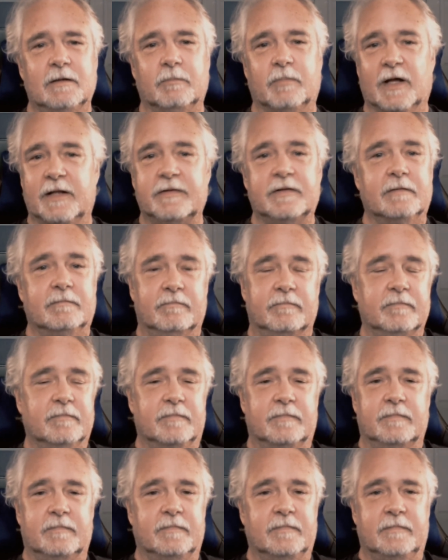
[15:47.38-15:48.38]
But
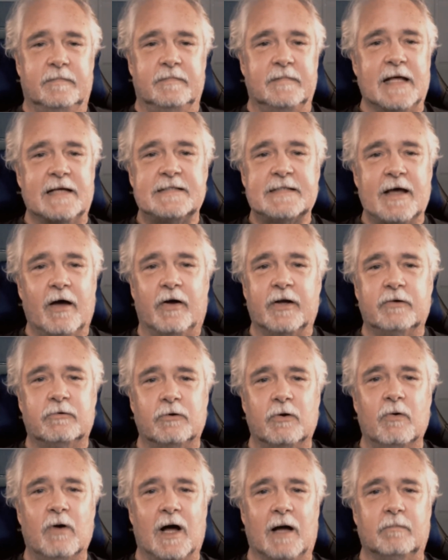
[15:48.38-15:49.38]
that's how I
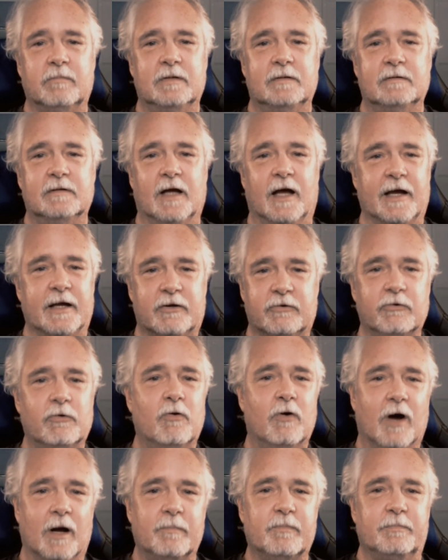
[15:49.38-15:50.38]
grew up. I
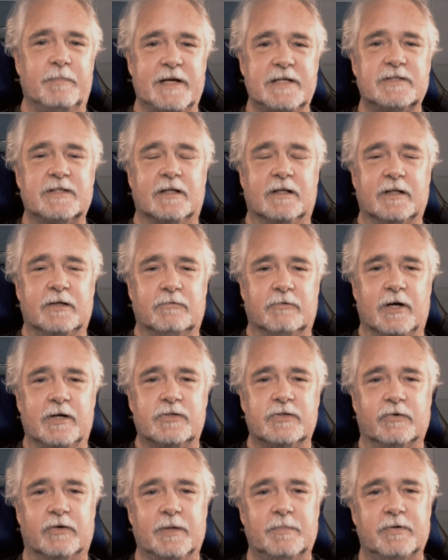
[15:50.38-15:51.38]
grew up basically
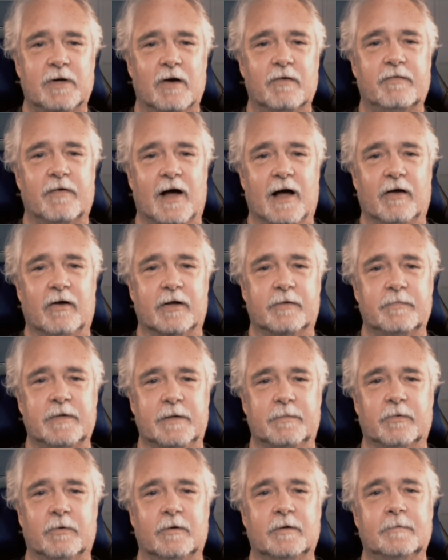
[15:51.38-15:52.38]
racially profiling
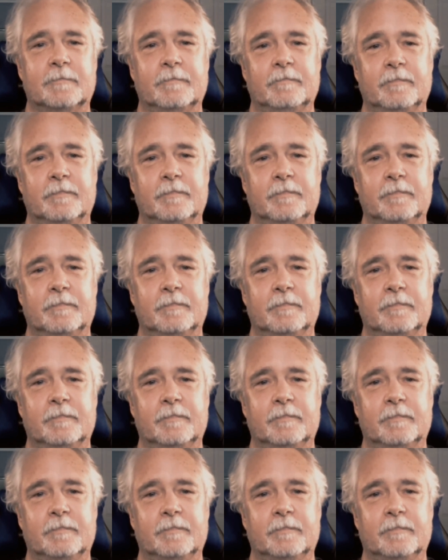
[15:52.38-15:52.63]
people.